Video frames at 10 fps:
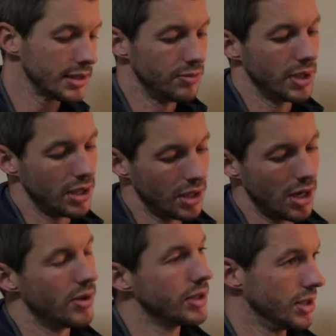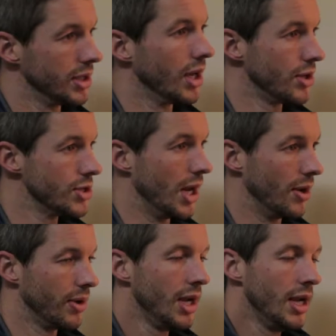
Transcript: then we can go into another zone.